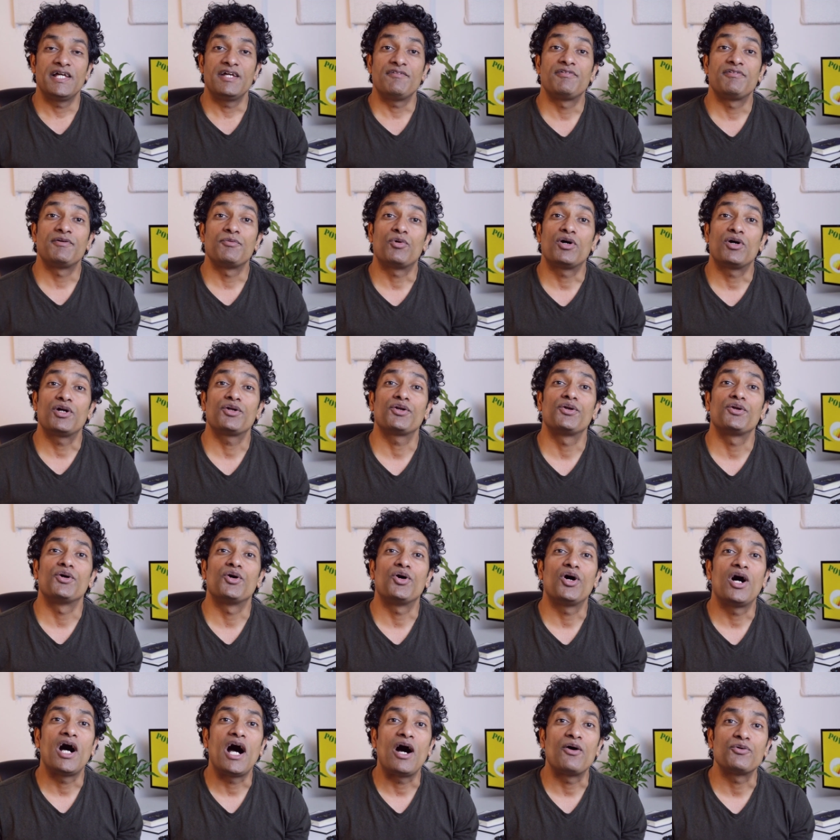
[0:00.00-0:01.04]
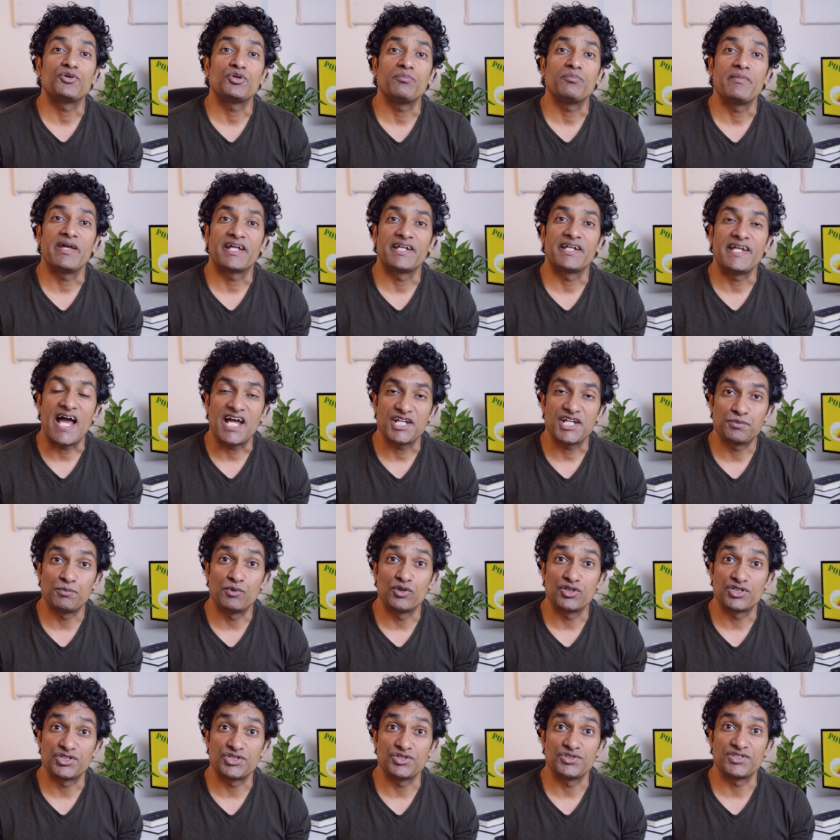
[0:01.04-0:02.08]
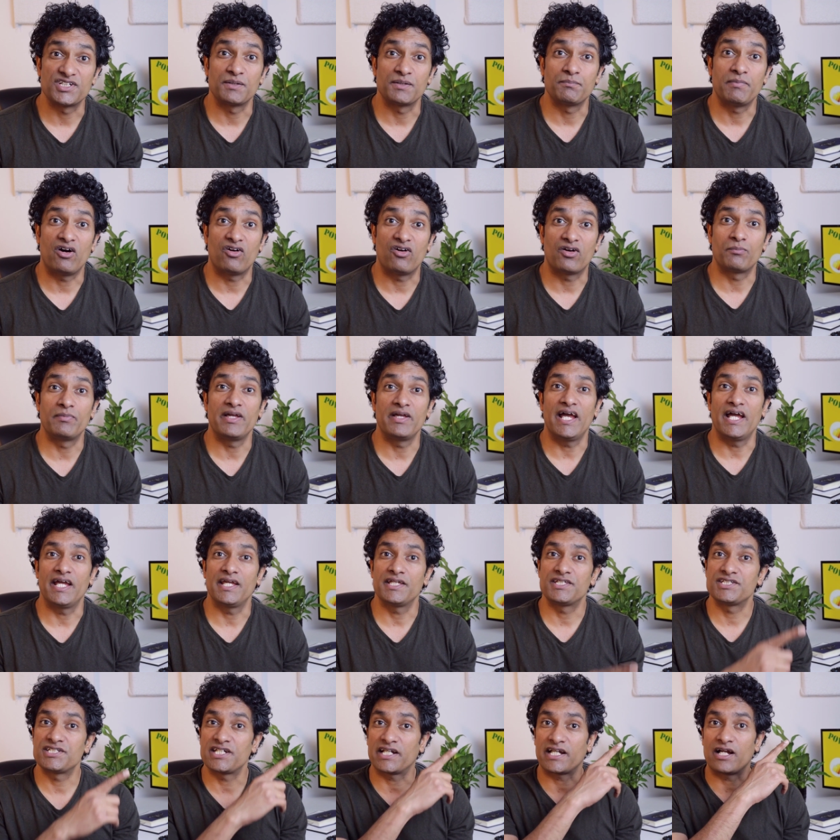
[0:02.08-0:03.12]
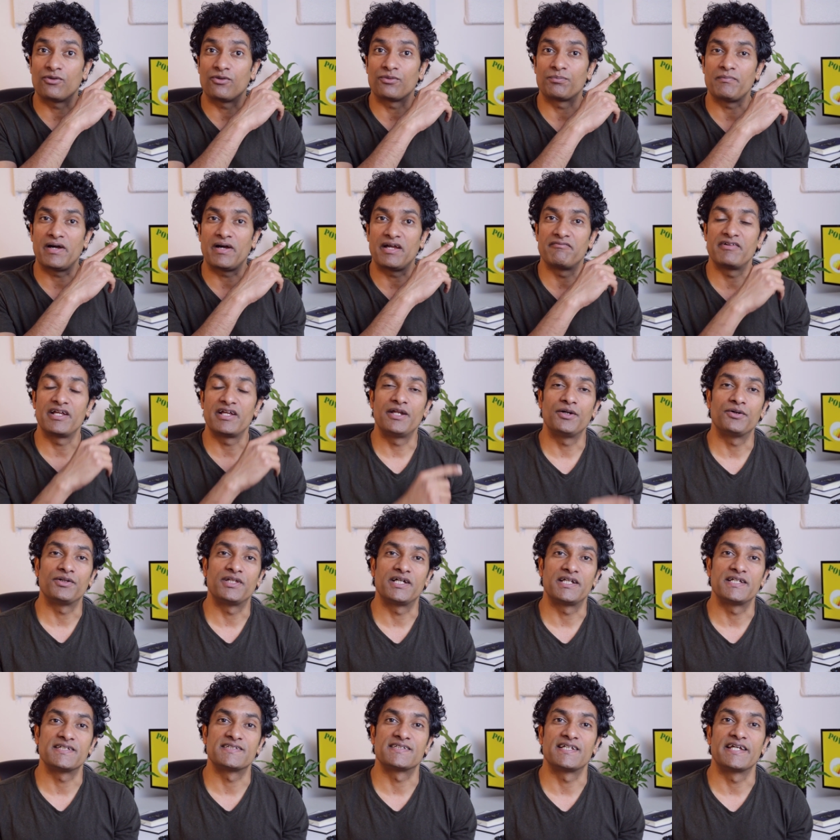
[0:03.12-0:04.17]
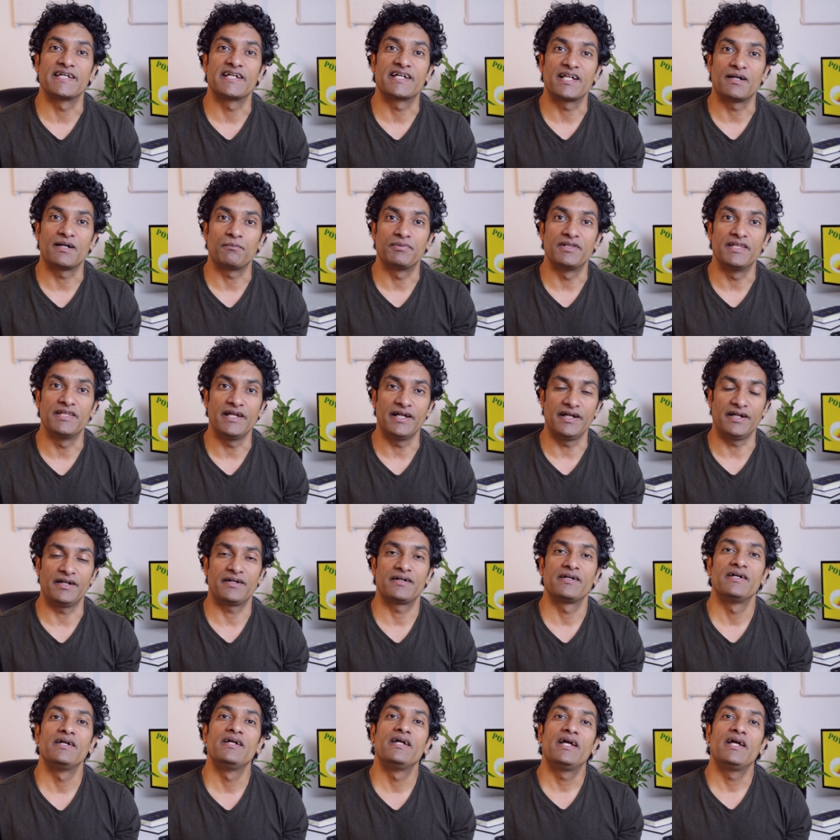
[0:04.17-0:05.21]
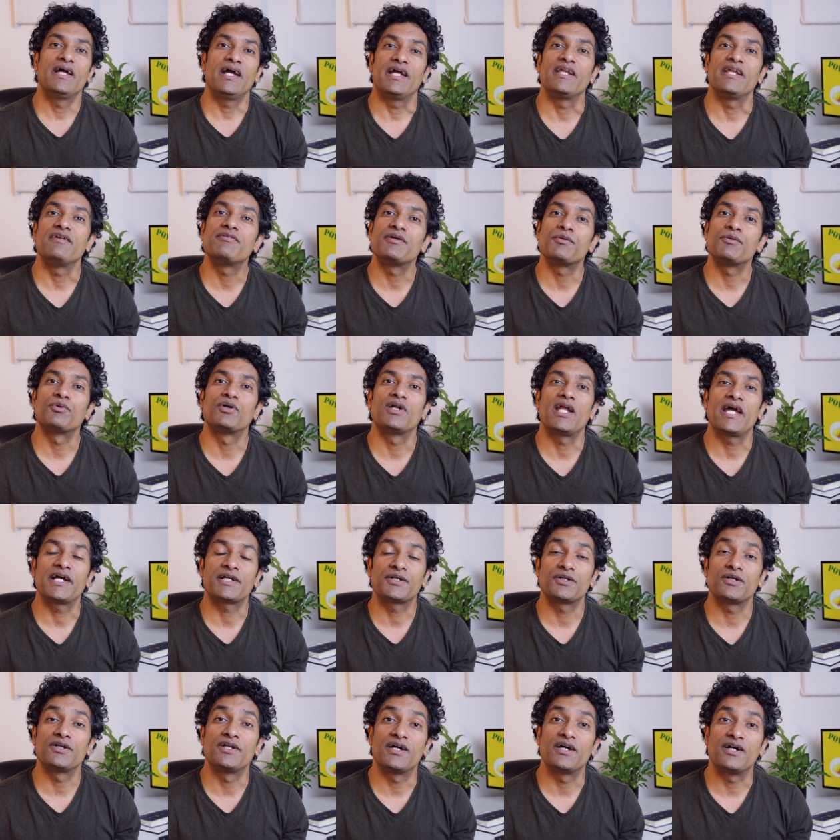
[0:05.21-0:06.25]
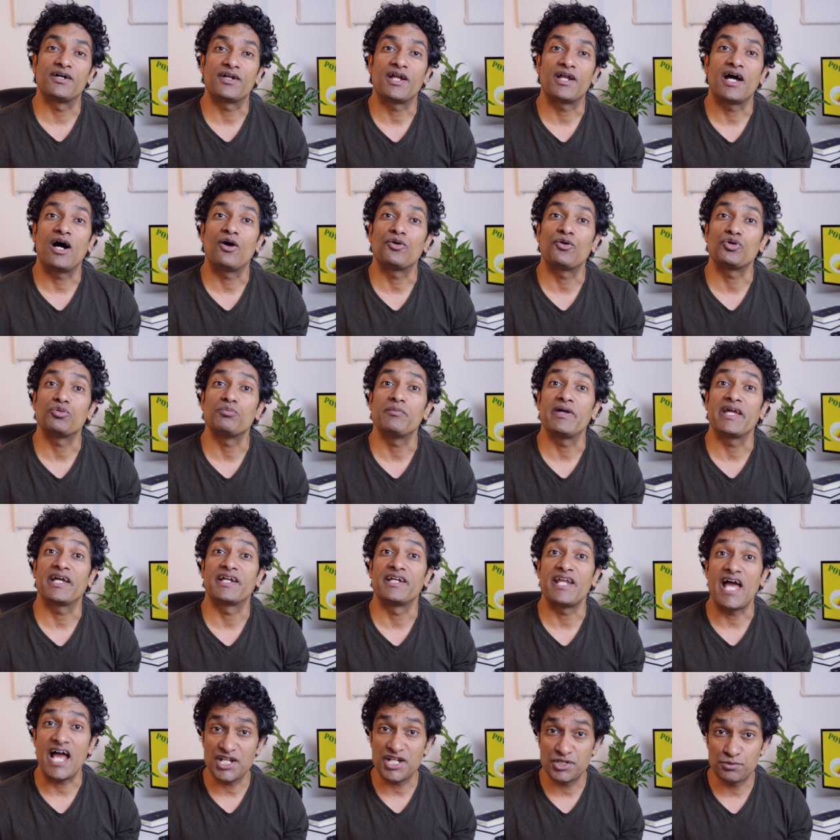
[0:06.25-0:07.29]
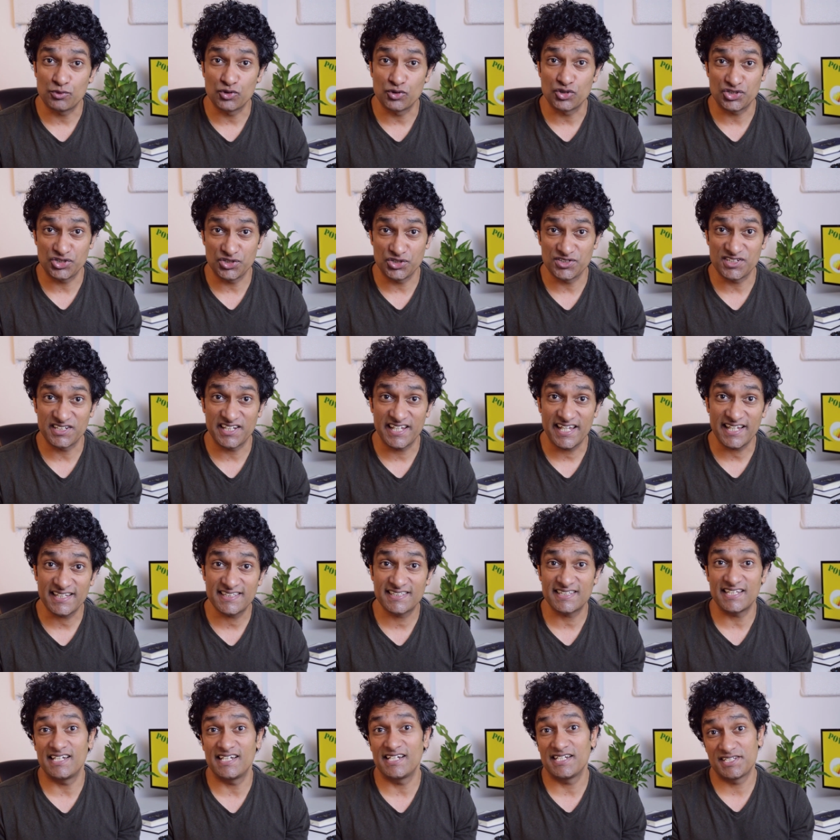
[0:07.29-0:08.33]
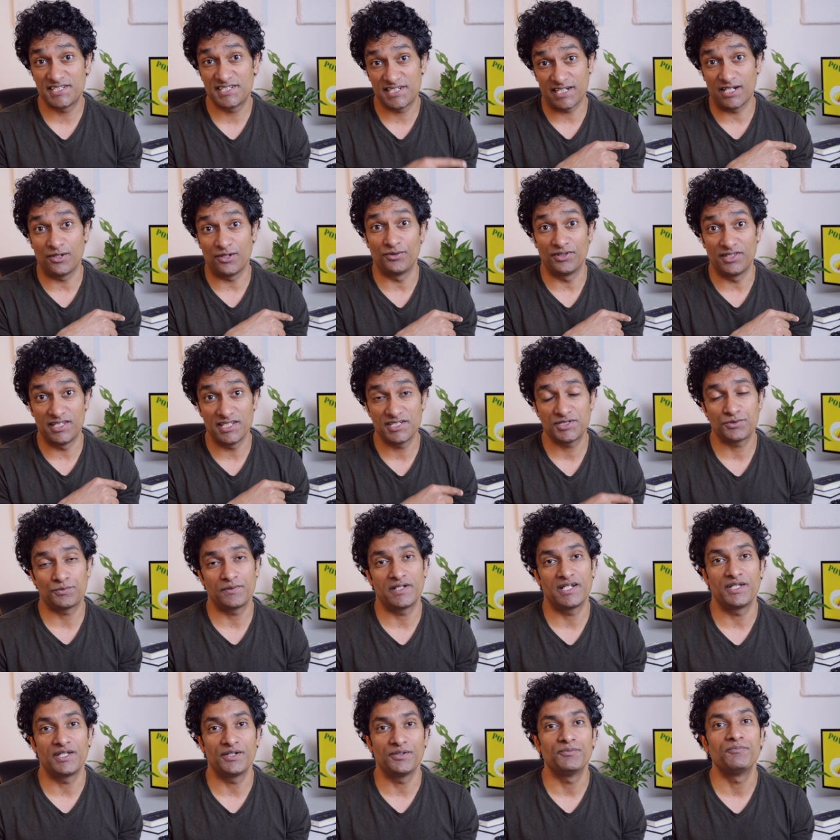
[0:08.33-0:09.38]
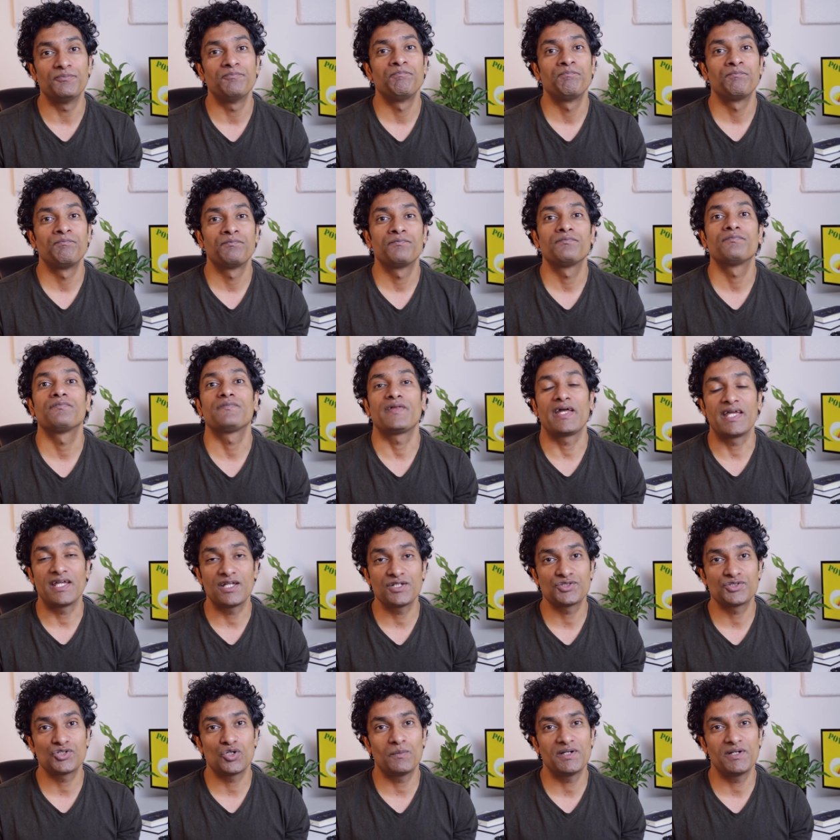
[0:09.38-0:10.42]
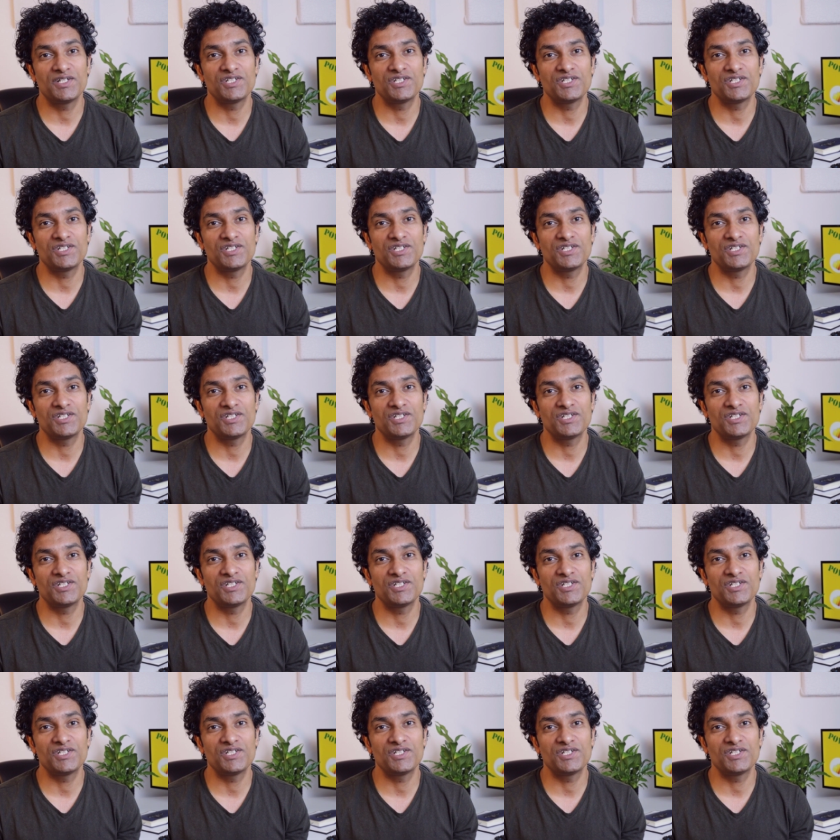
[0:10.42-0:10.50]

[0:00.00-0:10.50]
if you want to know how to make dashboards using power bi check out my video that is linked up there and if you would like to learn how to make dashboards using excel check out this video thank you so